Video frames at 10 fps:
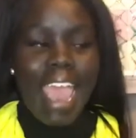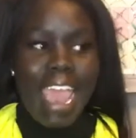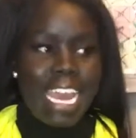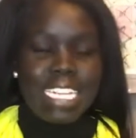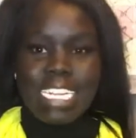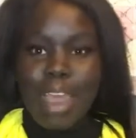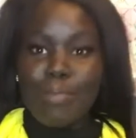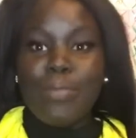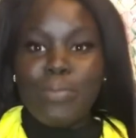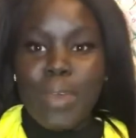and
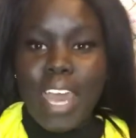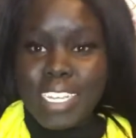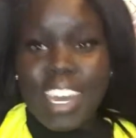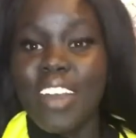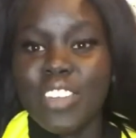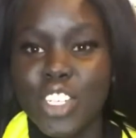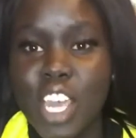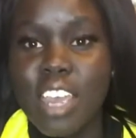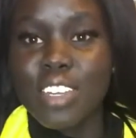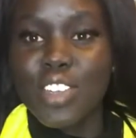I still haven't
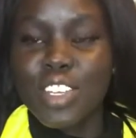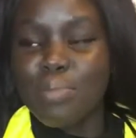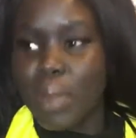changed,